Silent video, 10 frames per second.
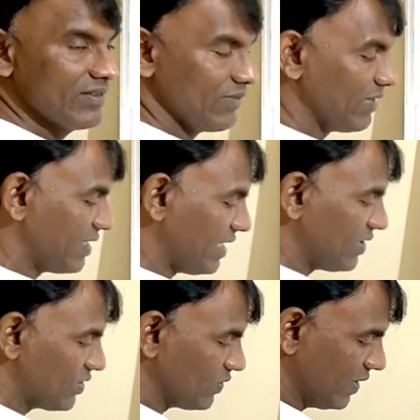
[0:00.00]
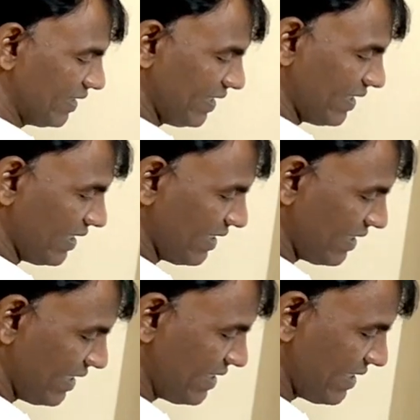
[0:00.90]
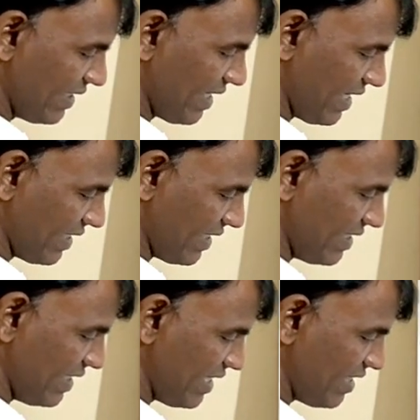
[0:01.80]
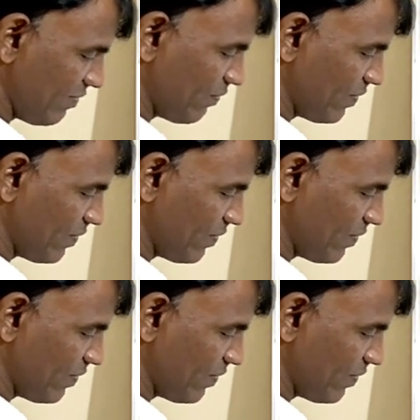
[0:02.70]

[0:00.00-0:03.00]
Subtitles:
For that, do one thing, right? Angle A